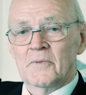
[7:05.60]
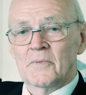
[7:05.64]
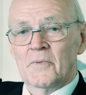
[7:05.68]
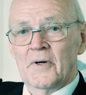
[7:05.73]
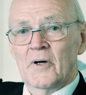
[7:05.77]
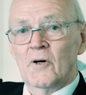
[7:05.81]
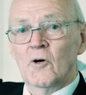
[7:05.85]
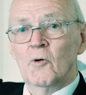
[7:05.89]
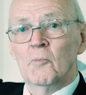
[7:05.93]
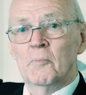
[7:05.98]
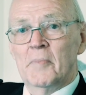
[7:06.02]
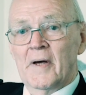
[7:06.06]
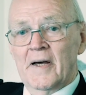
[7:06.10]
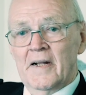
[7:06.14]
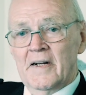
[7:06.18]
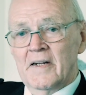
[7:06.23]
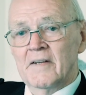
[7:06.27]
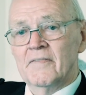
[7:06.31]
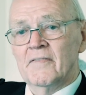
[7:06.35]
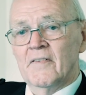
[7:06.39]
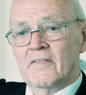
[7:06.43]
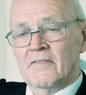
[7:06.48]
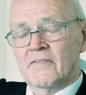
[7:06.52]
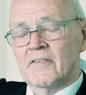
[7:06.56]
we all
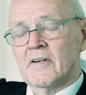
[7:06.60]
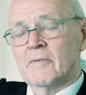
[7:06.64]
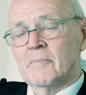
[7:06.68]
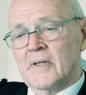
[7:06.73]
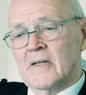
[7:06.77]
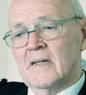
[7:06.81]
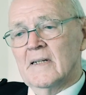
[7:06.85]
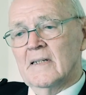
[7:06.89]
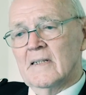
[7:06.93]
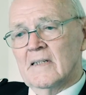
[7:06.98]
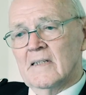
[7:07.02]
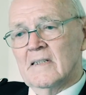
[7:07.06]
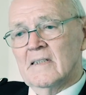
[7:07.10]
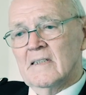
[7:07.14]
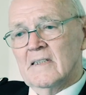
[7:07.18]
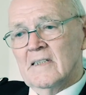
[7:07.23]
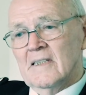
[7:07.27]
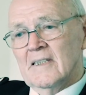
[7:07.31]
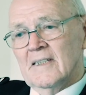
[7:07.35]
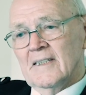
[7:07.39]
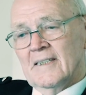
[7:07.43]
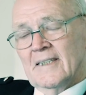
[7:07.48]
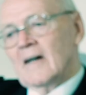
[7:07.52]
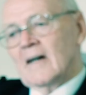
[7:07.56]
benefit from that.
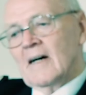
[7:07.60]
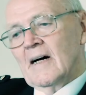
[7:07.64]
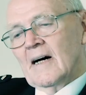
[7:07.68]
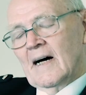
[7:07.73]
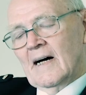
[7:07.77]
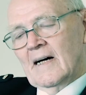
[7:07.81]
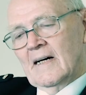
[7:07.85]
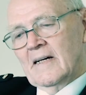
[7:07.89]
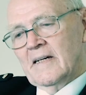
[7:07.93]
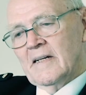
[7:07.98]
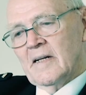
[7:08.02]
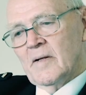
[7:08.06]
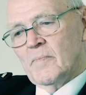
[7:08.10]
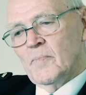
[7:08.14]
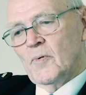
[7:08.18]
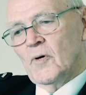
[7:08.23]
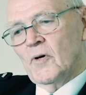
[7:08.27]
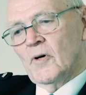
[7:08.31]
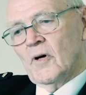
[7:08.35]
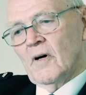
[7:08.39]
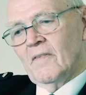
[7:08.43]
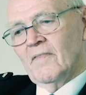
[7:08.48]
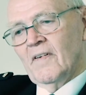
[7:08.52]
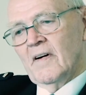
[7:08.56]
I had a
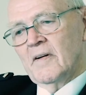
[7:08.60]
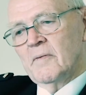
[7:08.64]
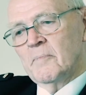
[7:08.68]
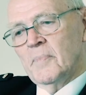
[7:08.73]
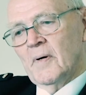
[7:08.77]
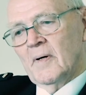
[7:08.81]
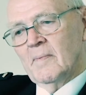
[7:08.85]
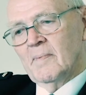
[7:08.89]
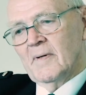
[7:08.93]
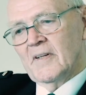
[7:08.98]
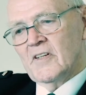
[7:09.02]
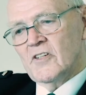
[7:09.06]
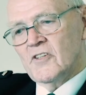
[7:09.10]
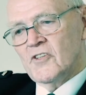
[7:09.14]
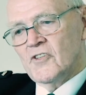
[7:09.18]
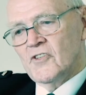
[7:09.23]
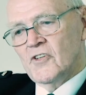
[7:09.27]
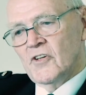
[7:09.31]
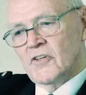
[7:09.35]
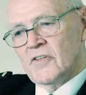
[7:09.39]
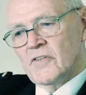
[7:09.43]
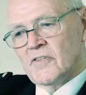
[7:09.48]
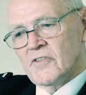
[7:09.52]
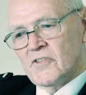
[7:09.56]
book of unpublished
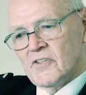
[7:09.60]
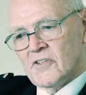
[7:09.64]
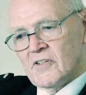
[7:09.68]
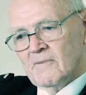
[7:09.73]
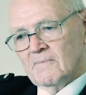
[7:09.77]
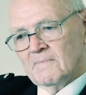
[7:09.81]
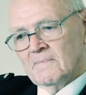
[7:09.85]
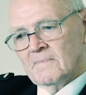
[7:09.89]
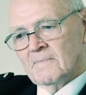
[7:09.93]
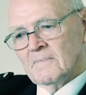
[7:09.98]
tunes,